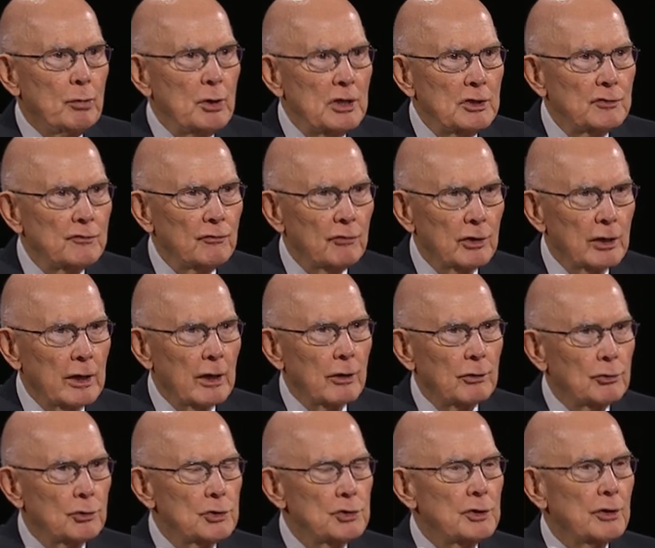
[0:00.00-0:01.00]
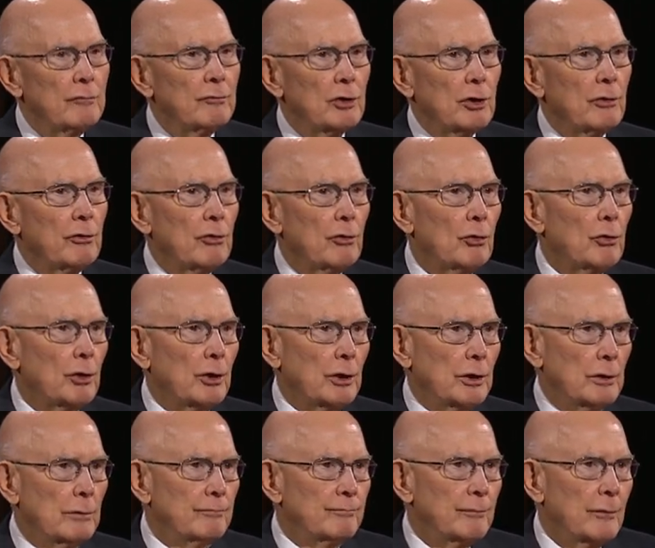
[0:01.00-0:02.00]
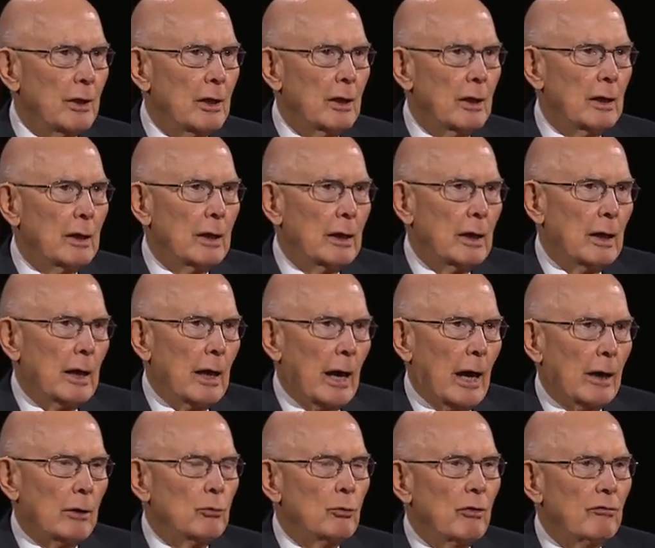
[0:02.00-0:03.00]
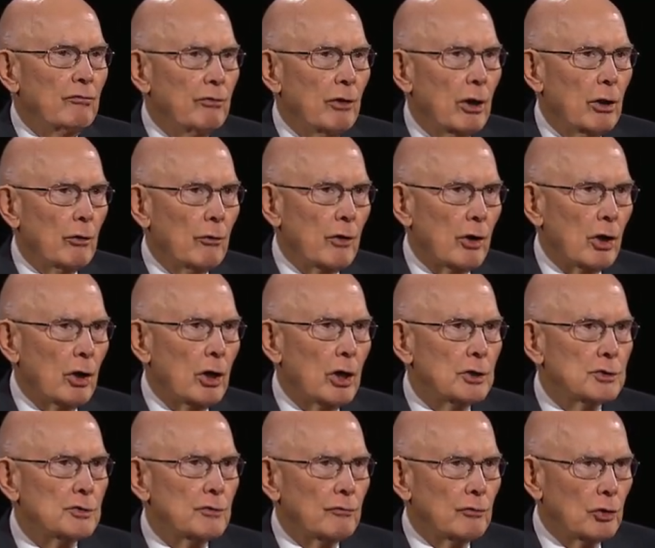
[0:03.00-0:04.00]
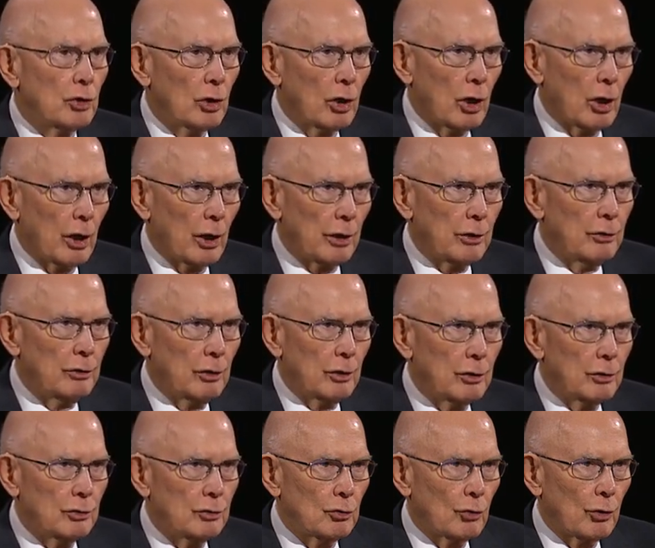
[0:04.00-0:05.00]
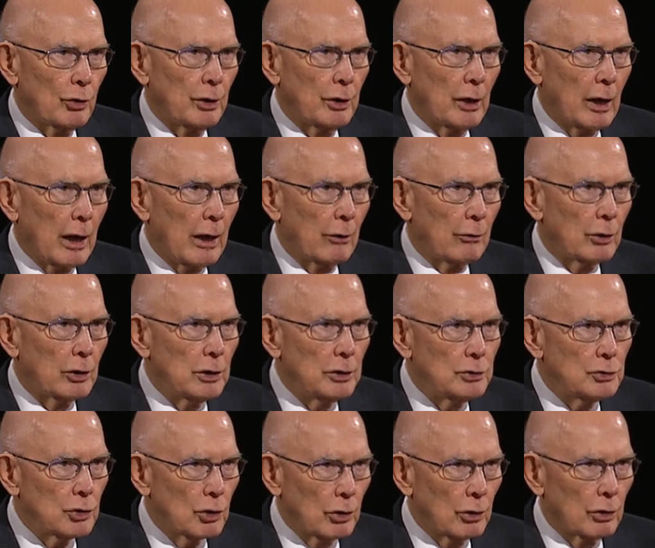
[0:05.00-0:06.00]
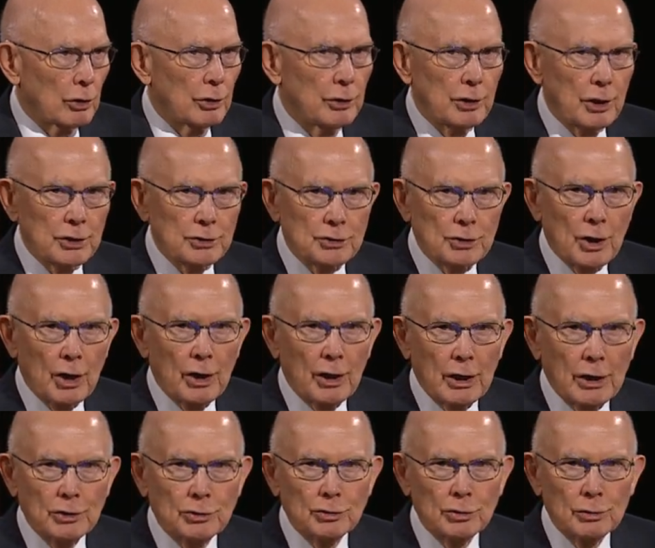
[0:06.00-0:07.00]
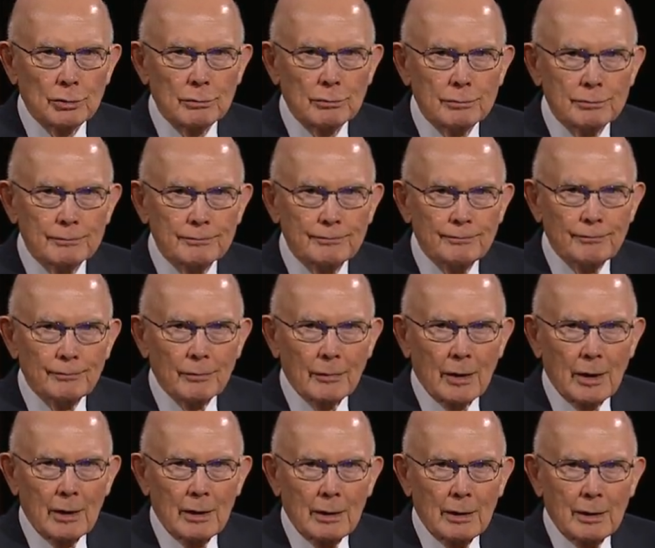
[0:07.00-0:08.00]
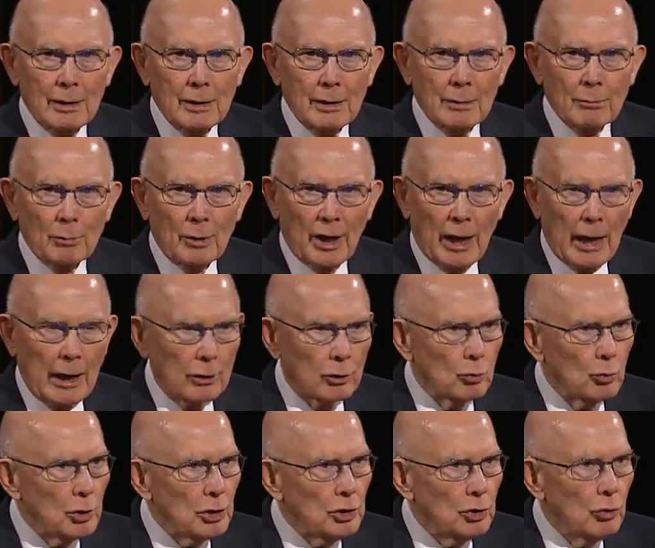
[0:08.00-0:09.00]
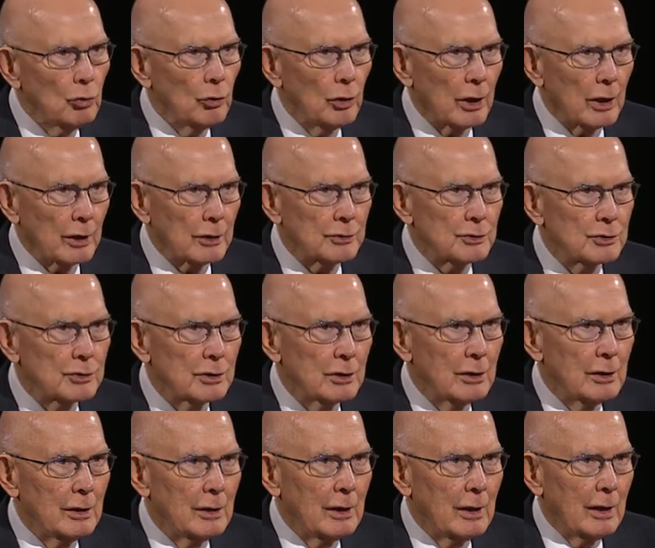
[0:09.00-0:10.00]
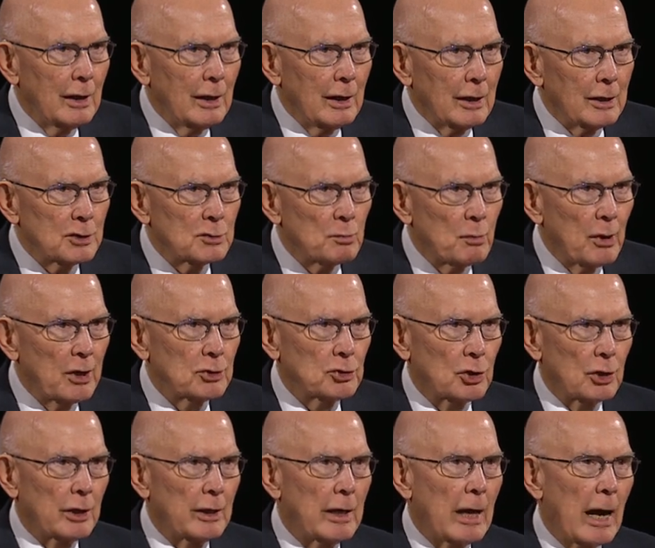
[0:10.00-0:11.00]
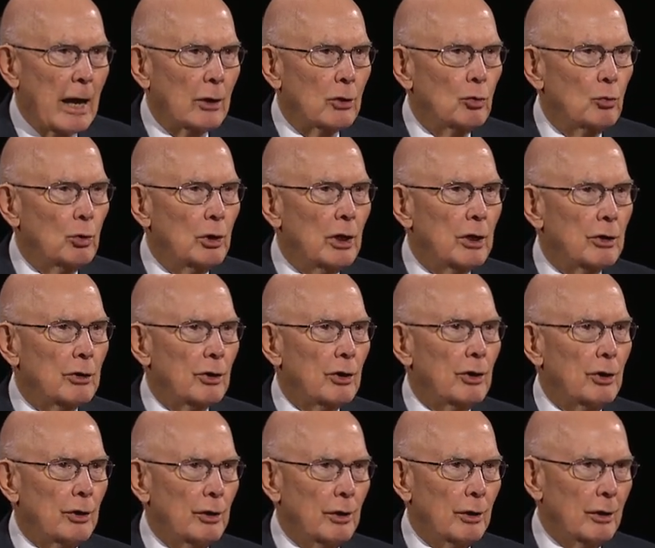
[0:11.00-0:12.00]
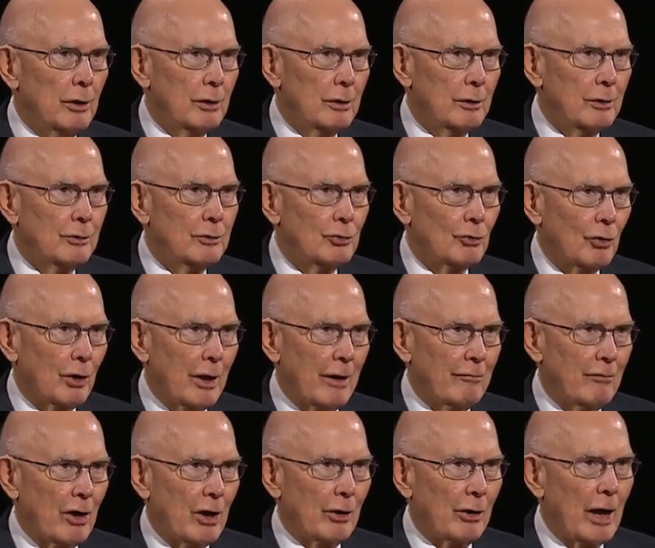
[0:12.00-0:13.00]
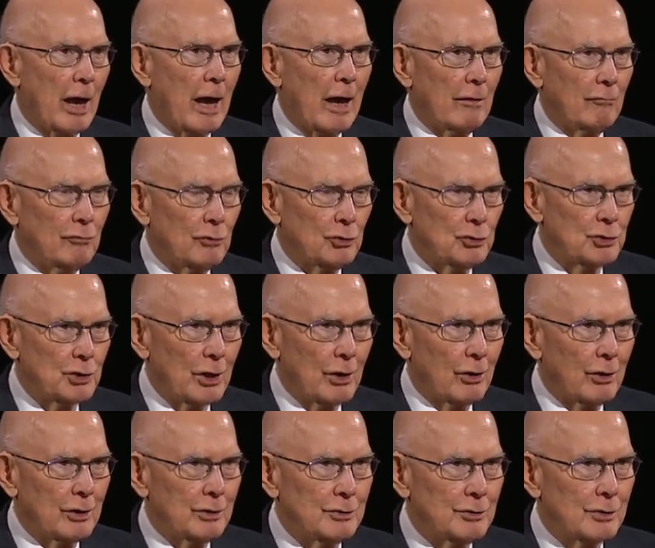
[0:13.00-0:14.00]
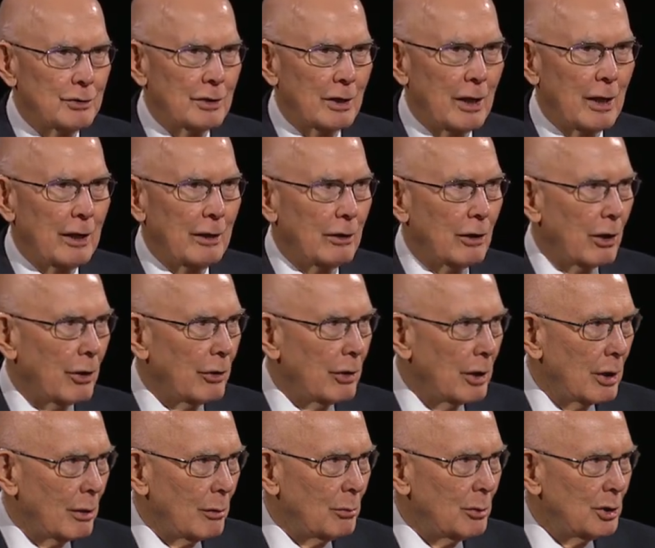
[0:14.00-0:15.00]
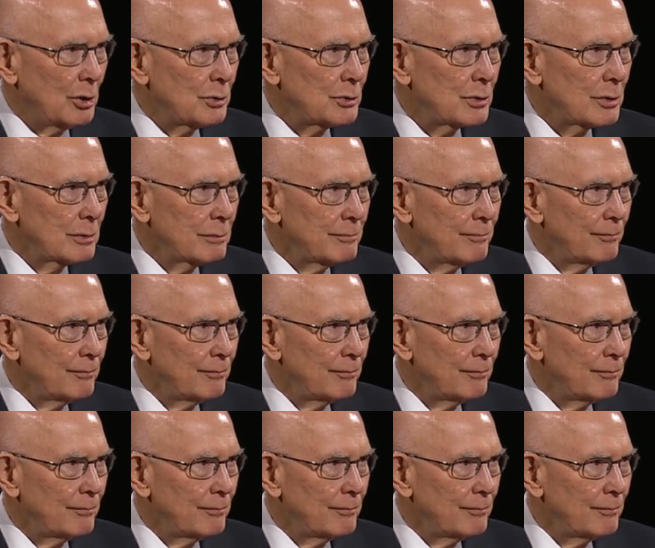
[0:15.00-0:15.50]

peacefully under civil authority, and we follow the laws of God toward our eternal destination. But how do we do this? Especially, how do we learn to love our adversaries and our enemies?